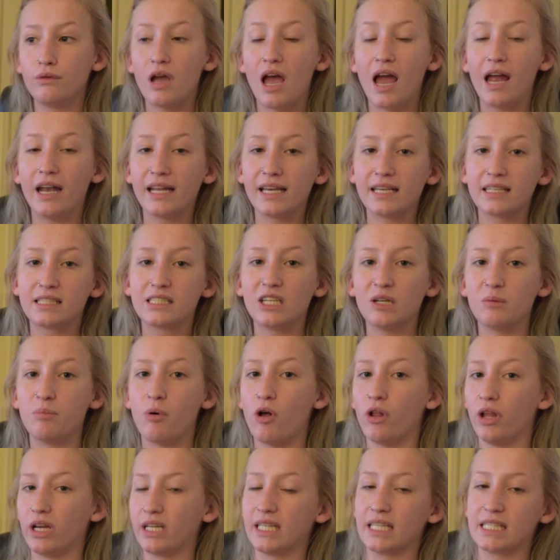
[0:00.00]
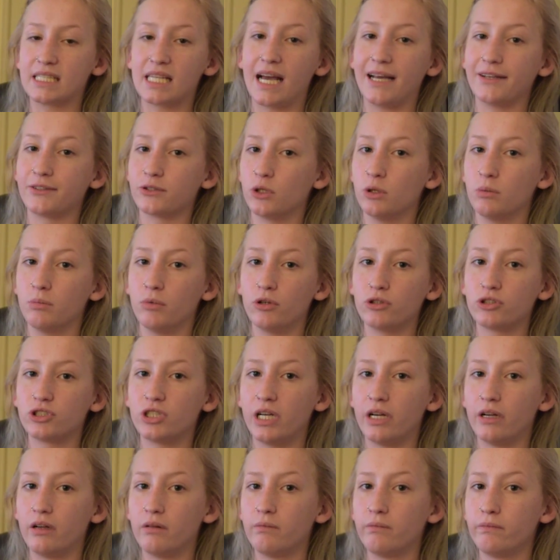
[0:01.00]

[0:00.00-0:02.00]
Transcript: And he's still pulling this high school bullshit.